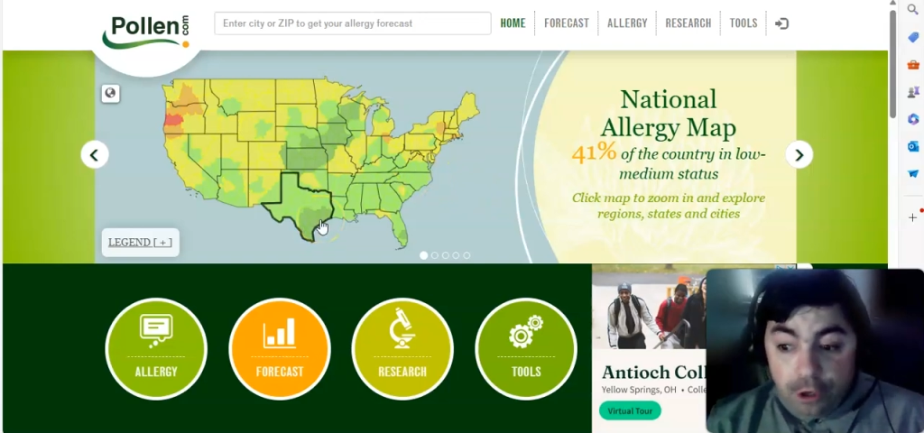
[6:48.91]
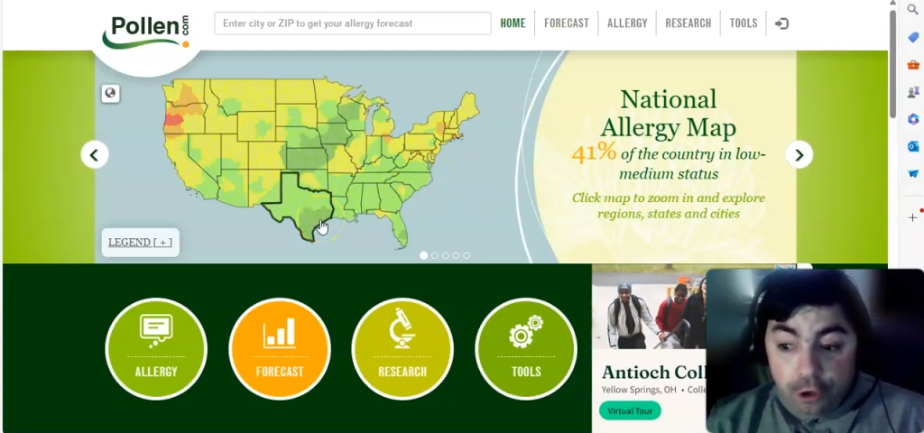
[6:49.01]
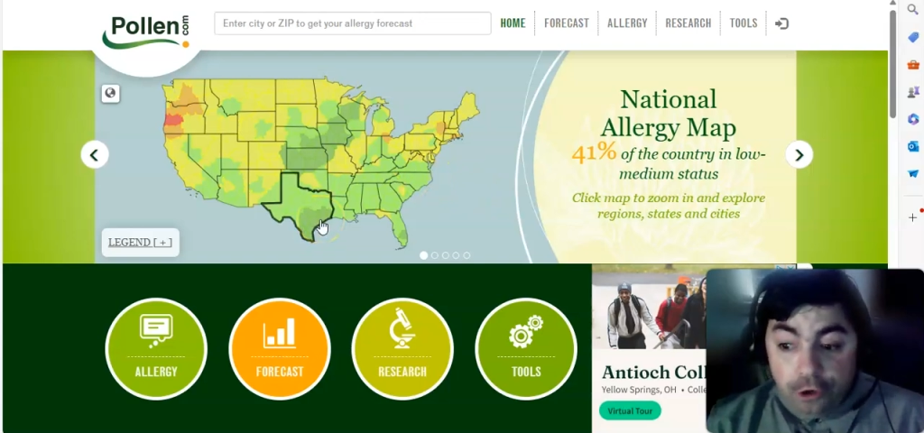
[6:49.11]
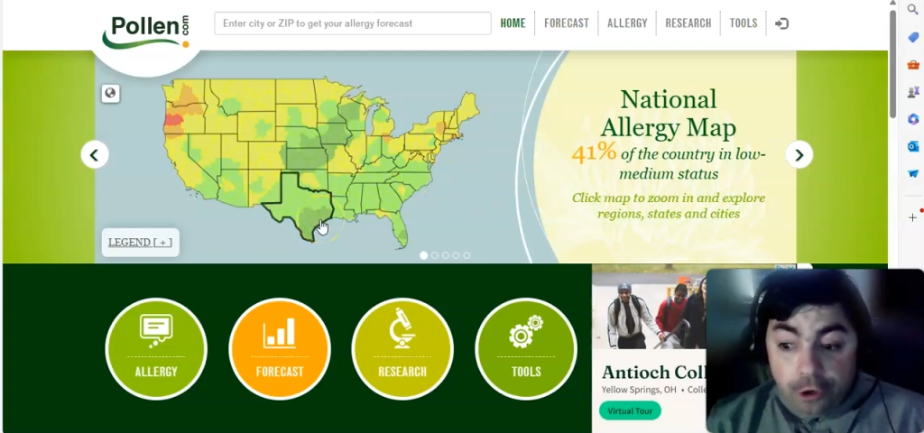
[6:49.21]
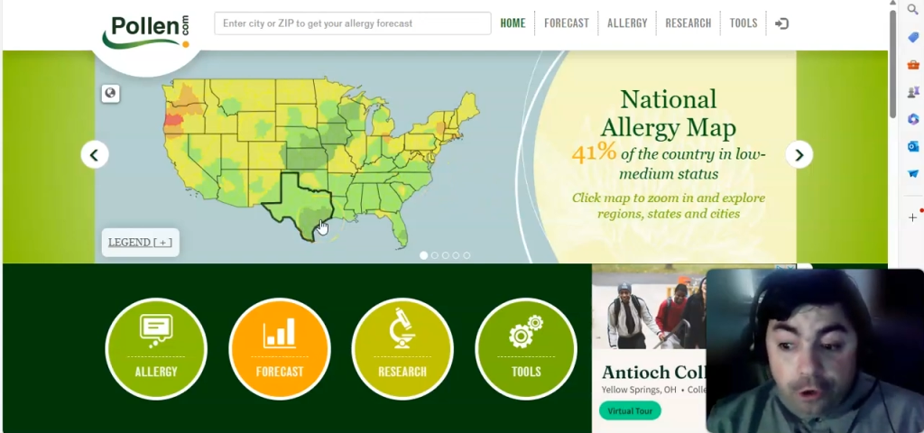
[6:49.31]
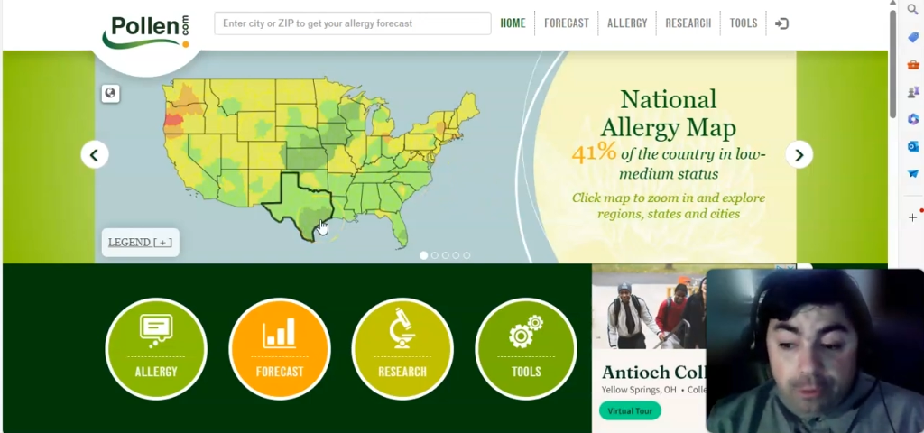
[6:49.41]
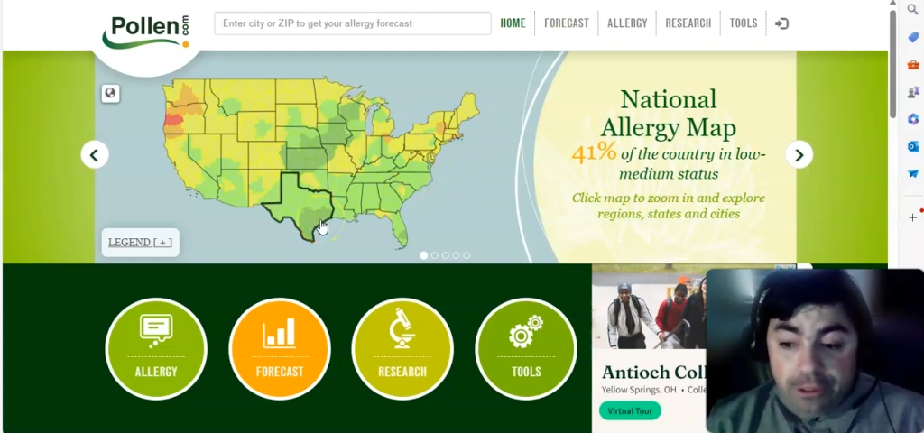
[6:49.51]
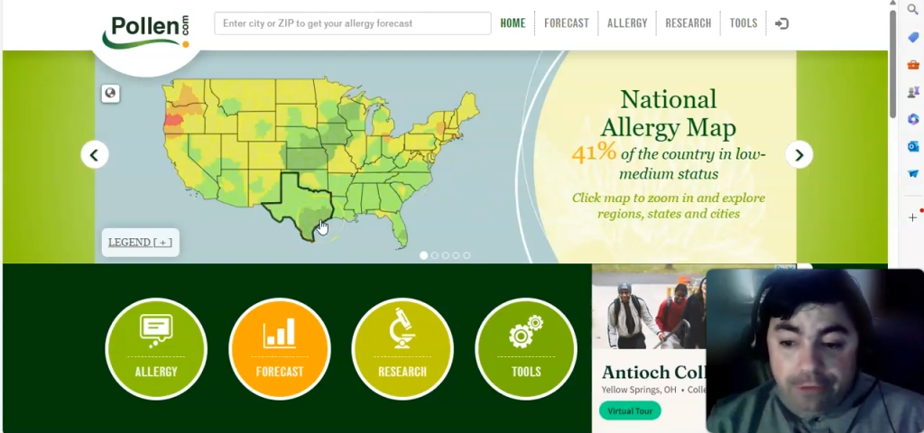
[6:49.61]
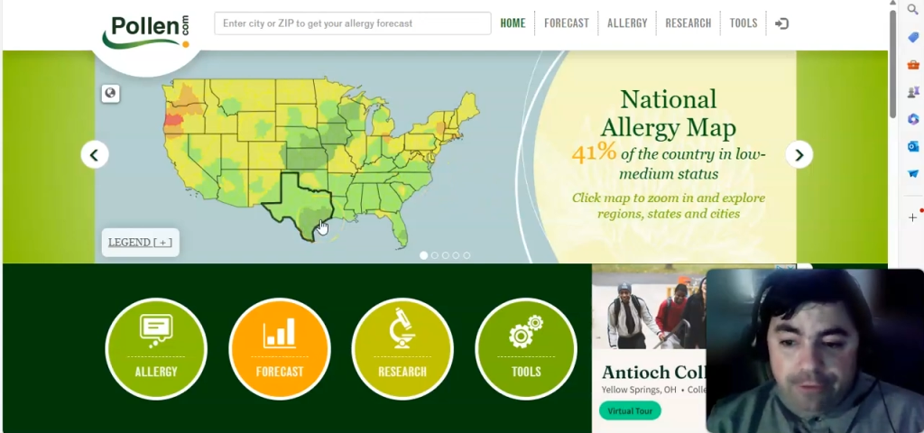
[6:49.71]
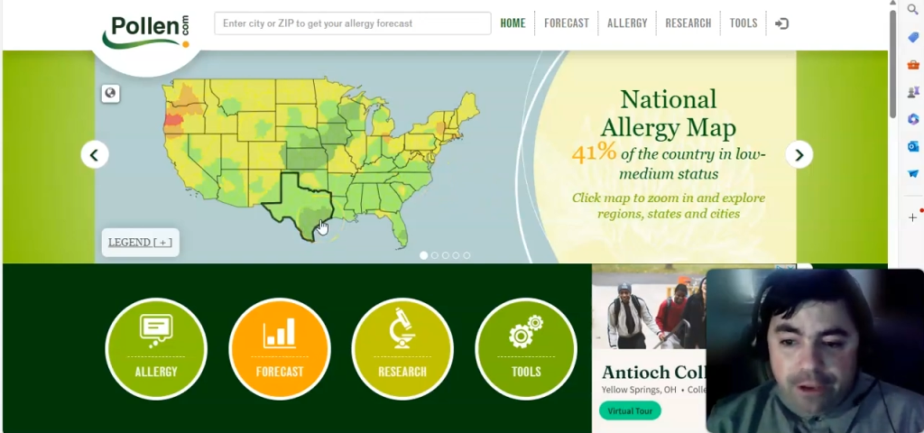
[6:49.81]
you're dealing with
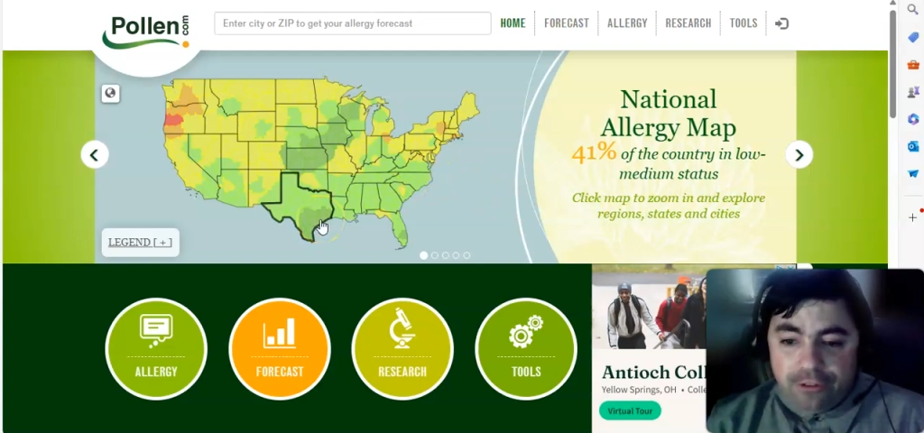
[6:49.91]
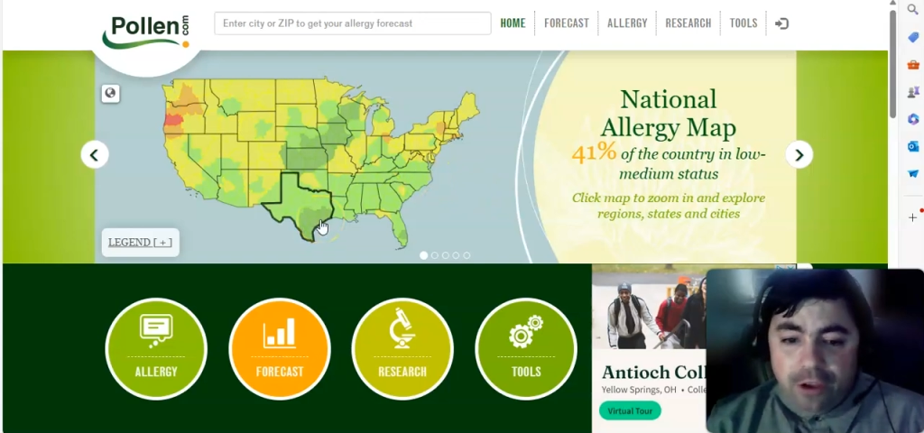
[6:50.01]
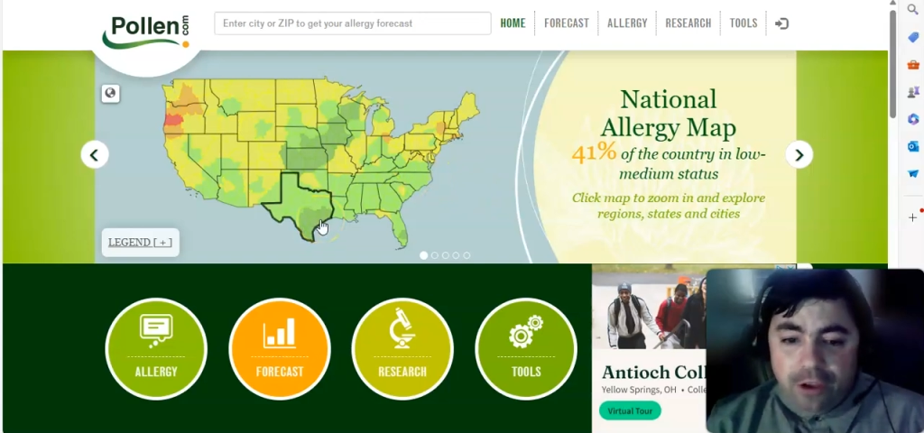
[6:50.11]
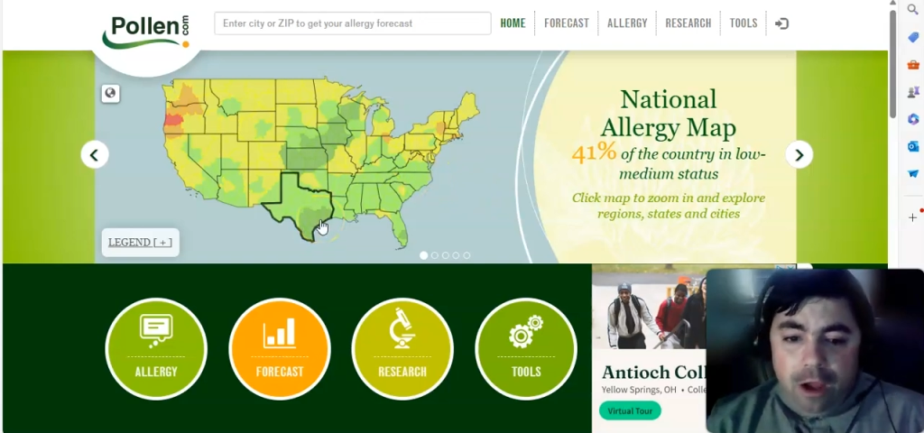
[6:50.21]
the effects